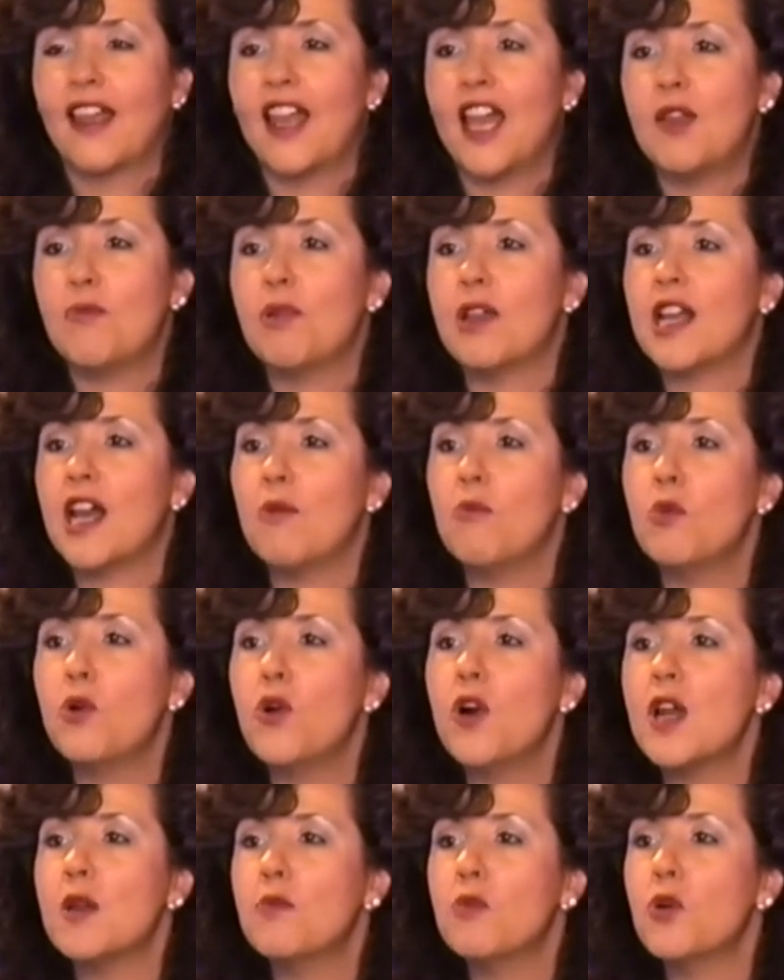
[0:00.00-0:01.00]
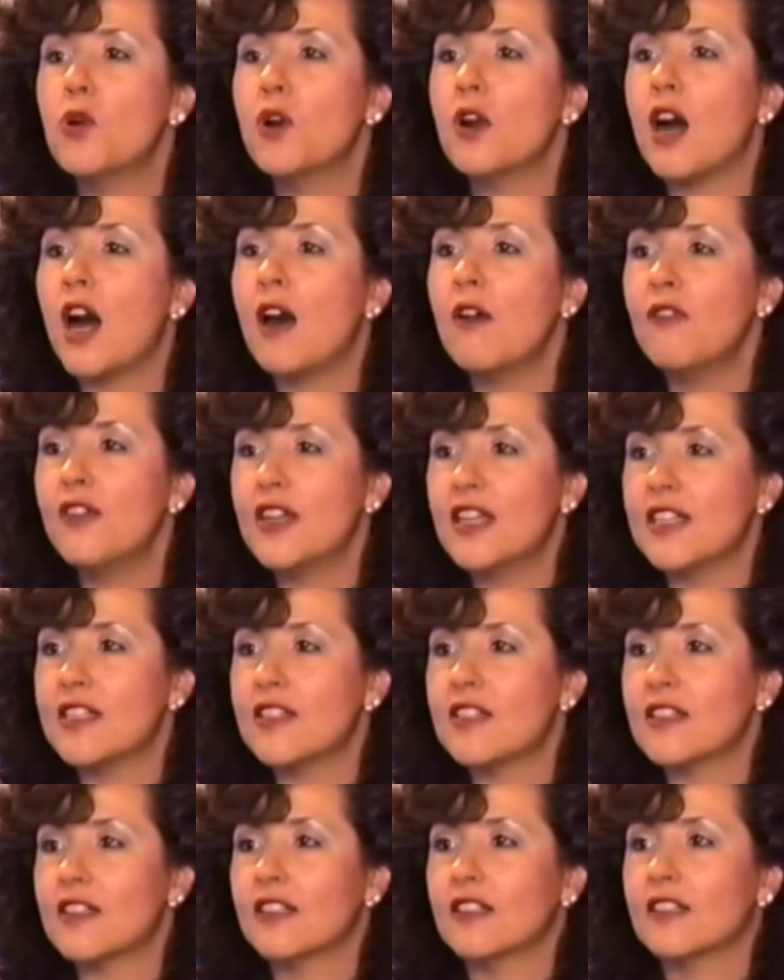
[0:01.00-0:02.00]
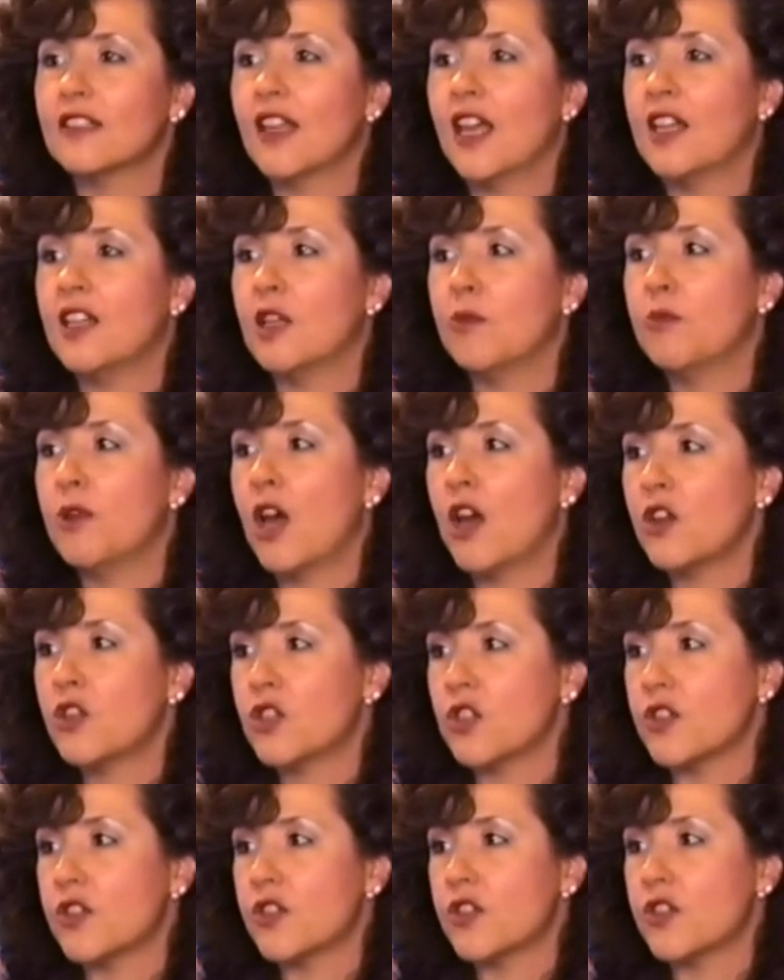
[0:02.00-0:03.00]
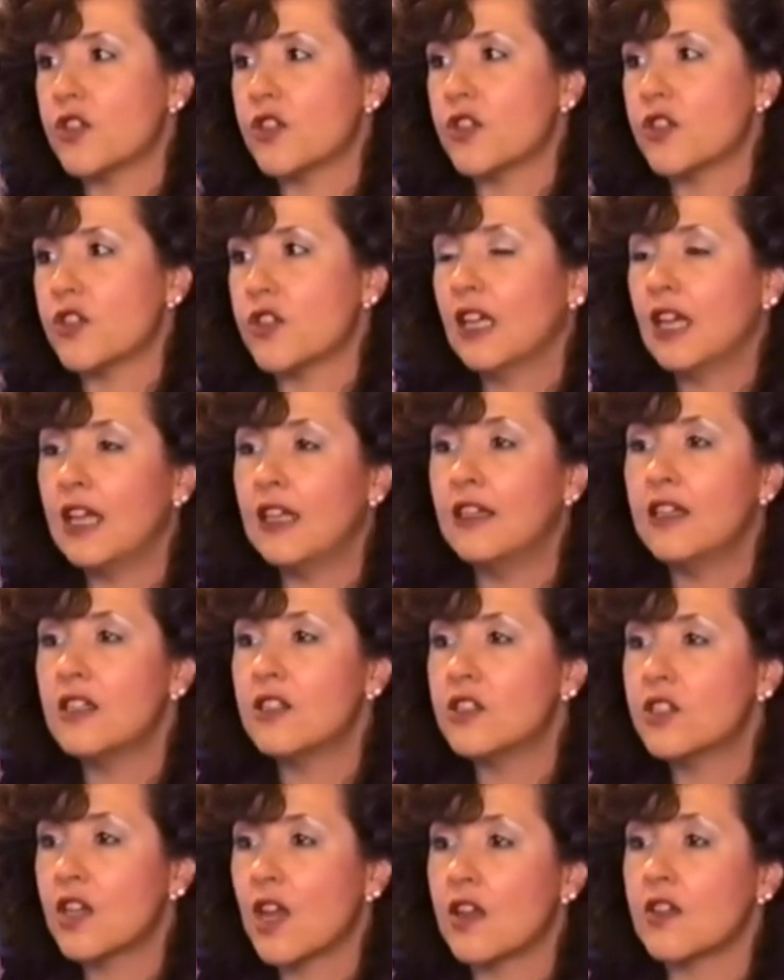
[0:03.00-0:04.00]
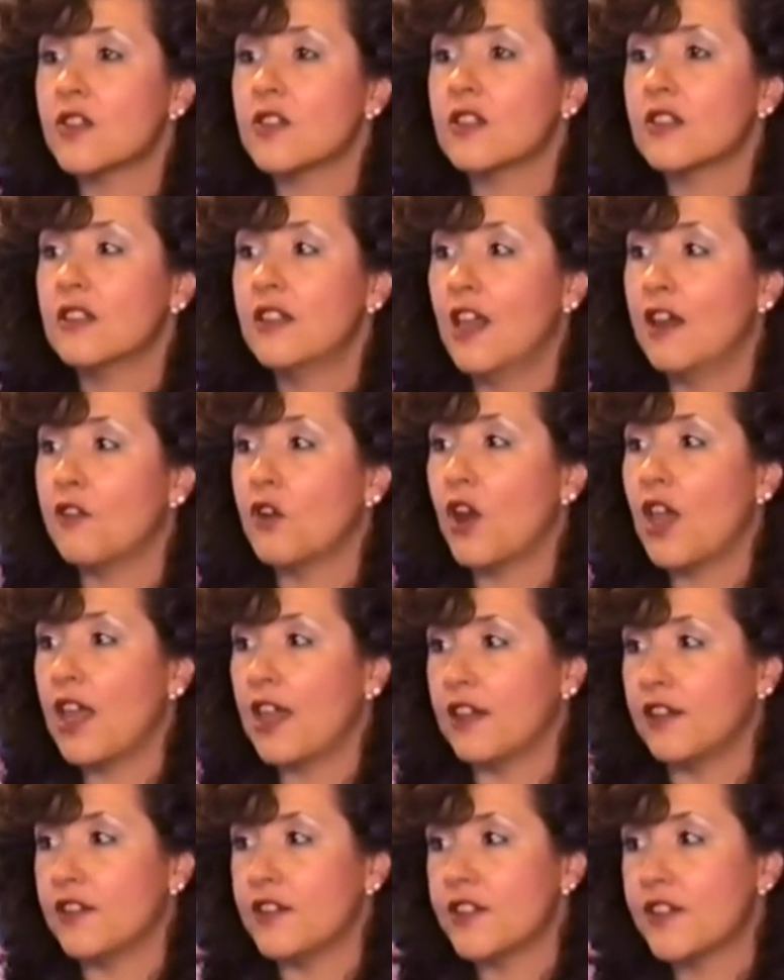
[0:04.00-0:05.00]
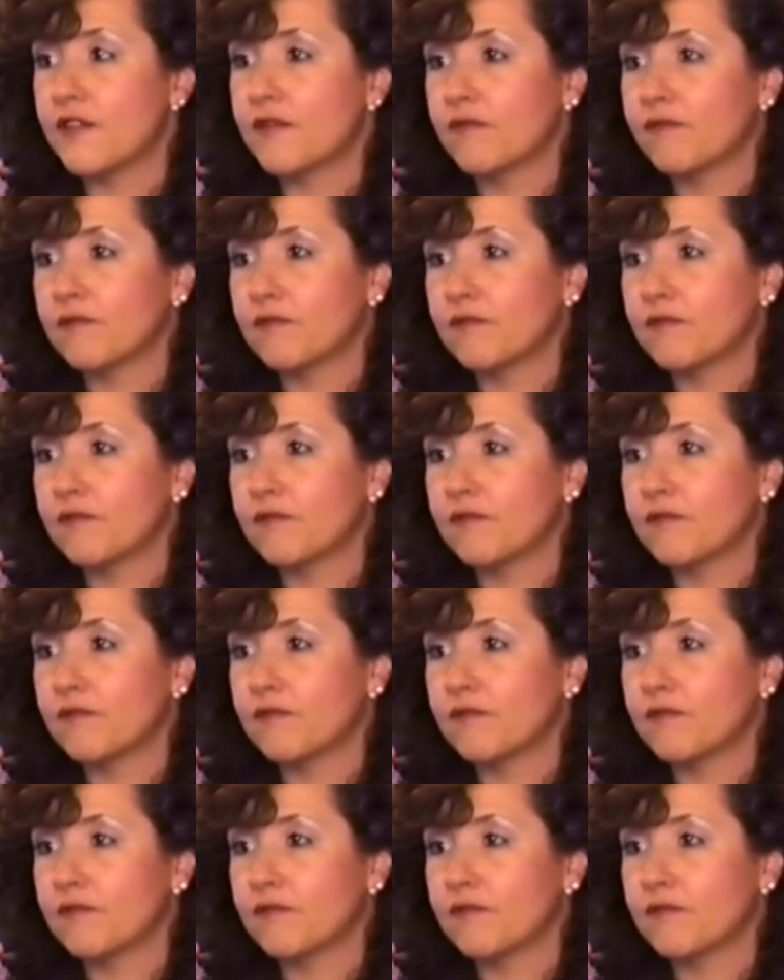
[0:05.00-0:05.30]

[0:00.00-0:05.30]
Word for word: and become more and more obvious and obnoxious. And it just never ends.